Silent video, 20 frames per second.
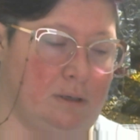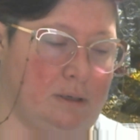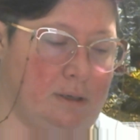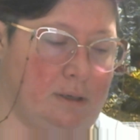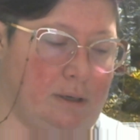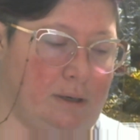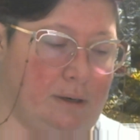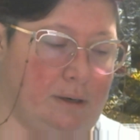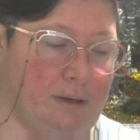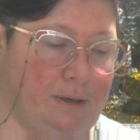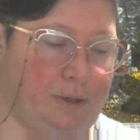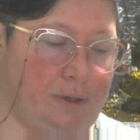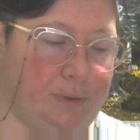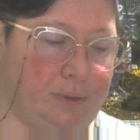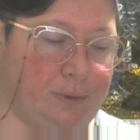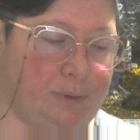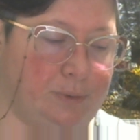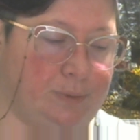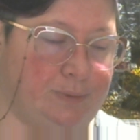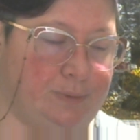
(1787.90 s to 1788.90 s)
Are
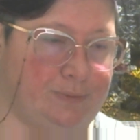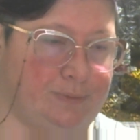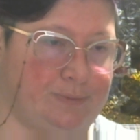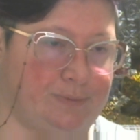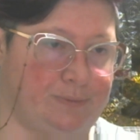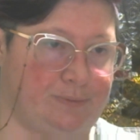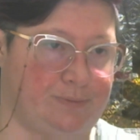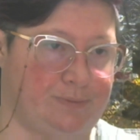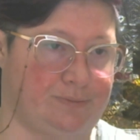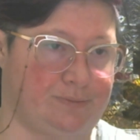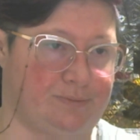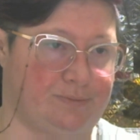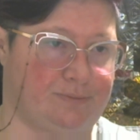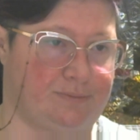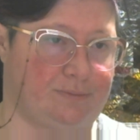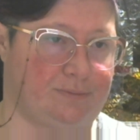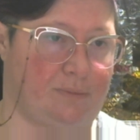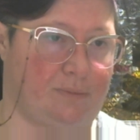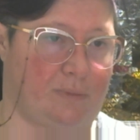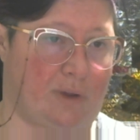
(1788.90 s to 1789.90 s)
you
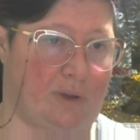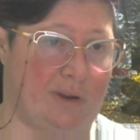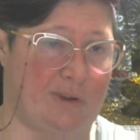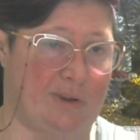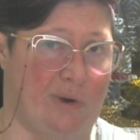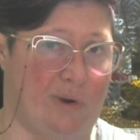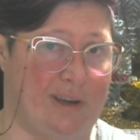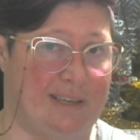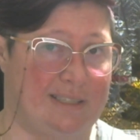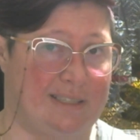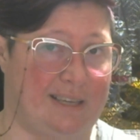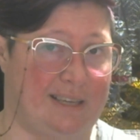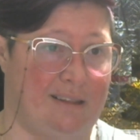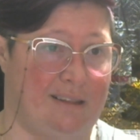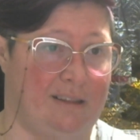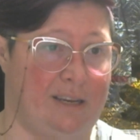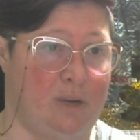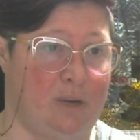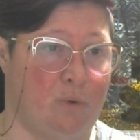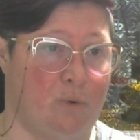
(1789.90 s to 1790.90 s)
going to
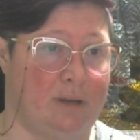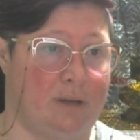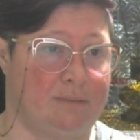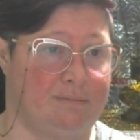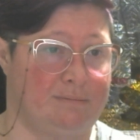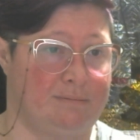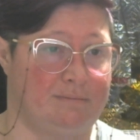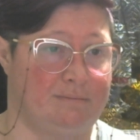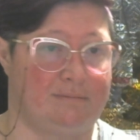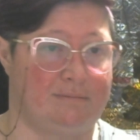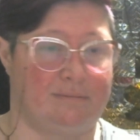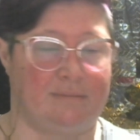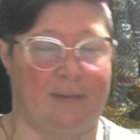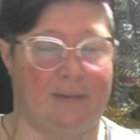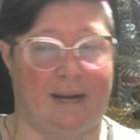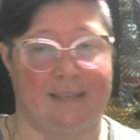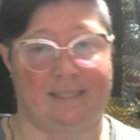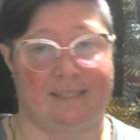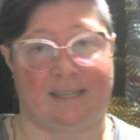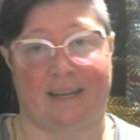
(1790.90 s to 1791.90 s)
tell anyone?"
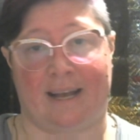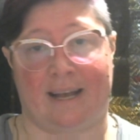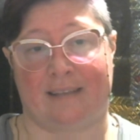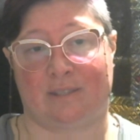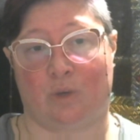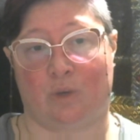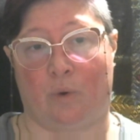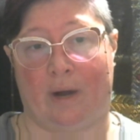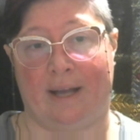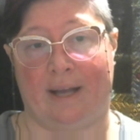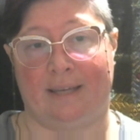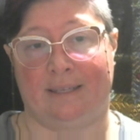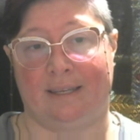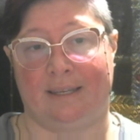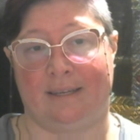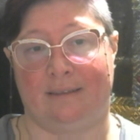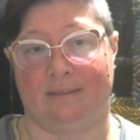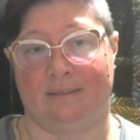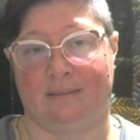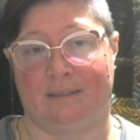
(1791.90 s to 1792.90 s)
Isaac asked
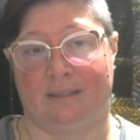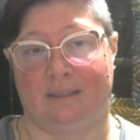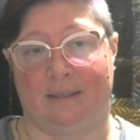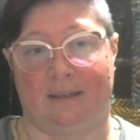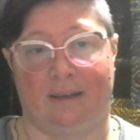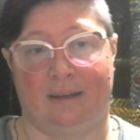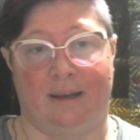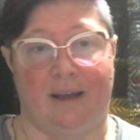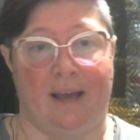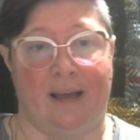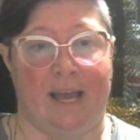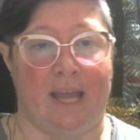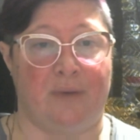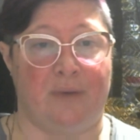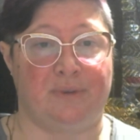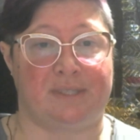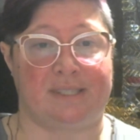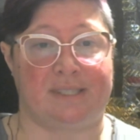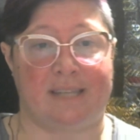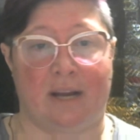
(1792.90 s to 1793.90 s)
quietly. He
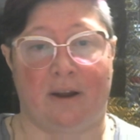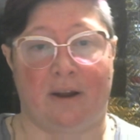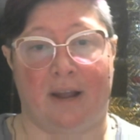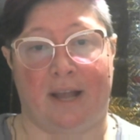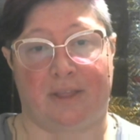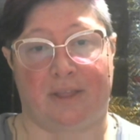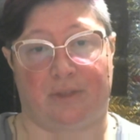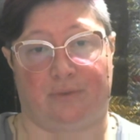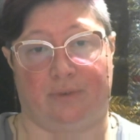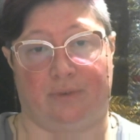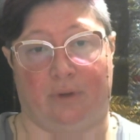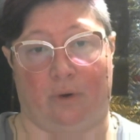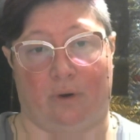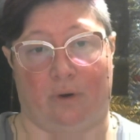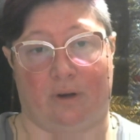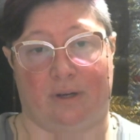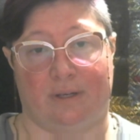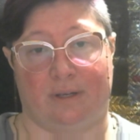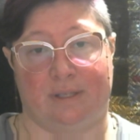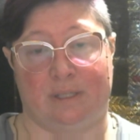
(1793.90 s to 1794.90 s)
was staring at the
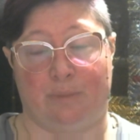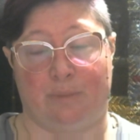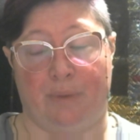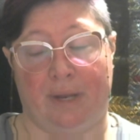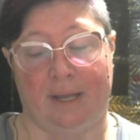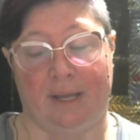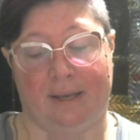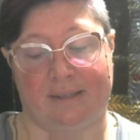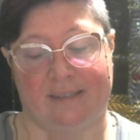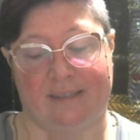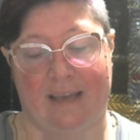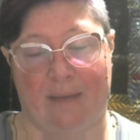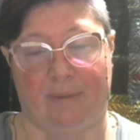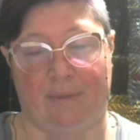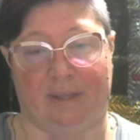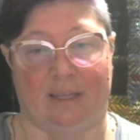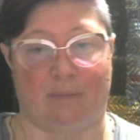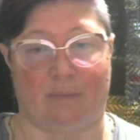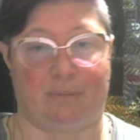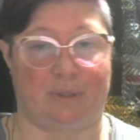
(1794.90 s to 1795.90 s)
floor, spinning his
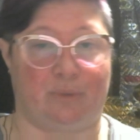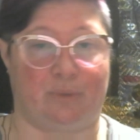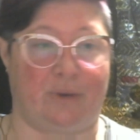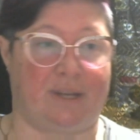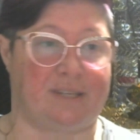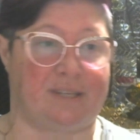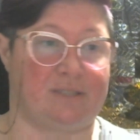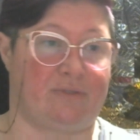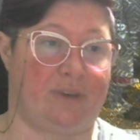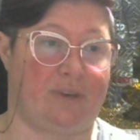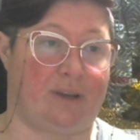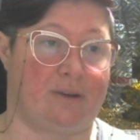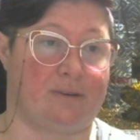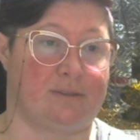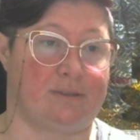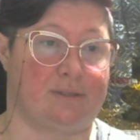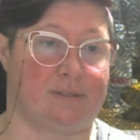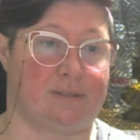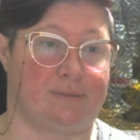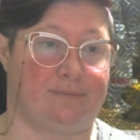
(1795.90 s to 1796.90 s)
amulet between his
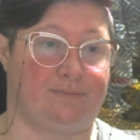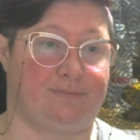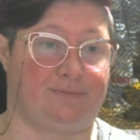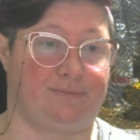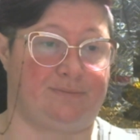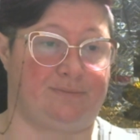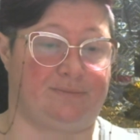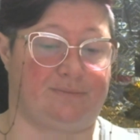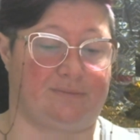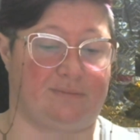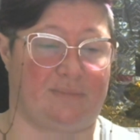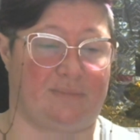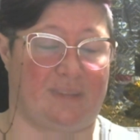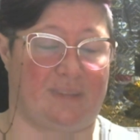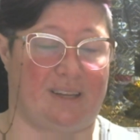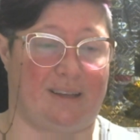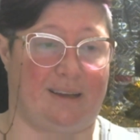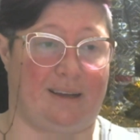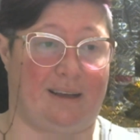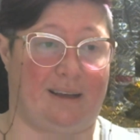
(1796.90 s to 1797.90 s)
fingers.
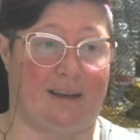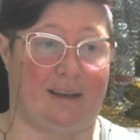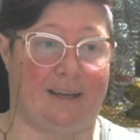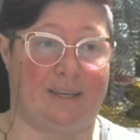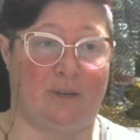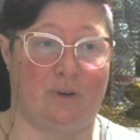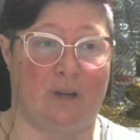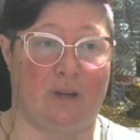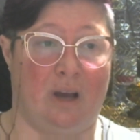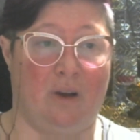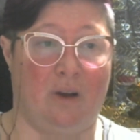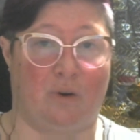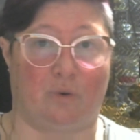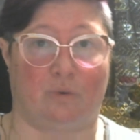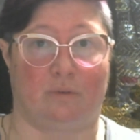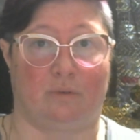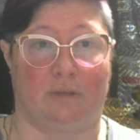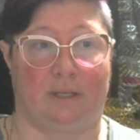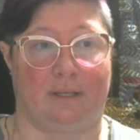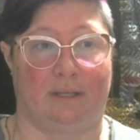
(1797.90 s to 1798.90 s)
I don't
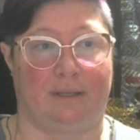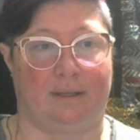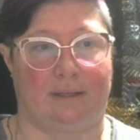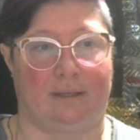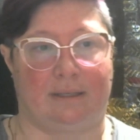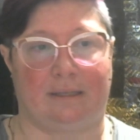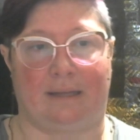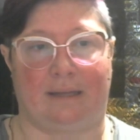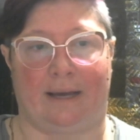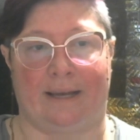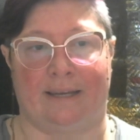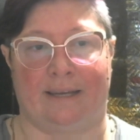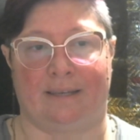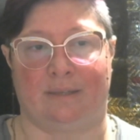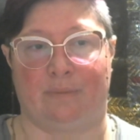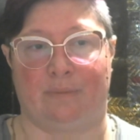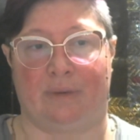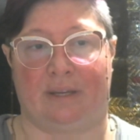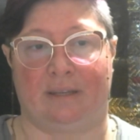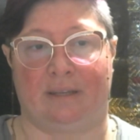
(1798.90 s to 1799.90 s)
know, Laia
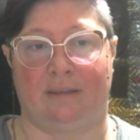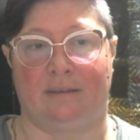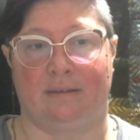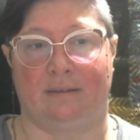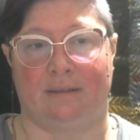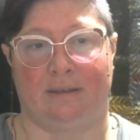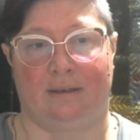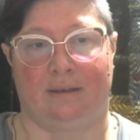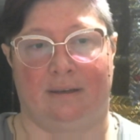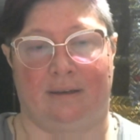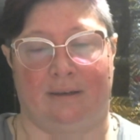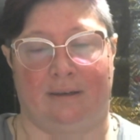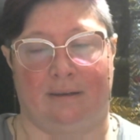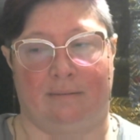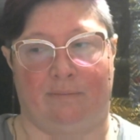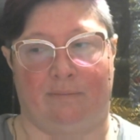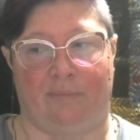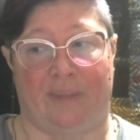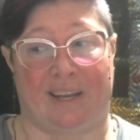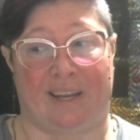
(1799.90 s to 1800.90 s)
admitted.
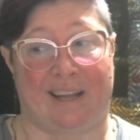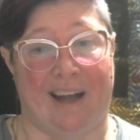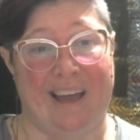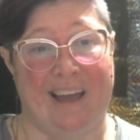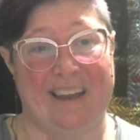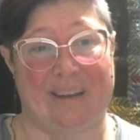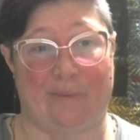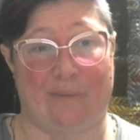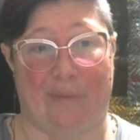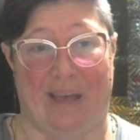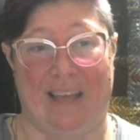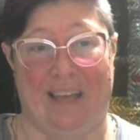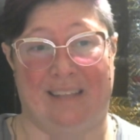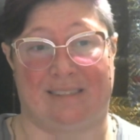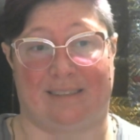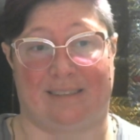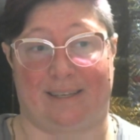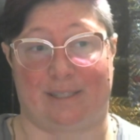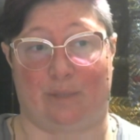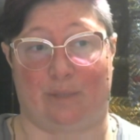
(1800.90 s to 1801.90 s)
That kind of
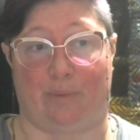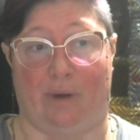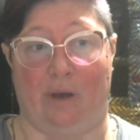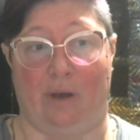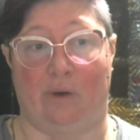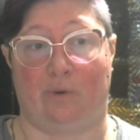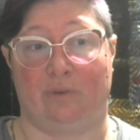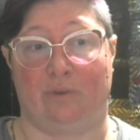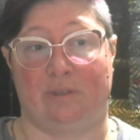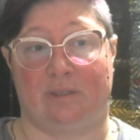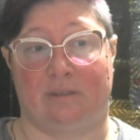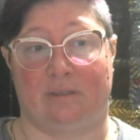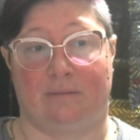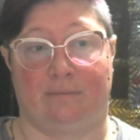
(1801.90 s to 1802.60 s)
depends, I suppose.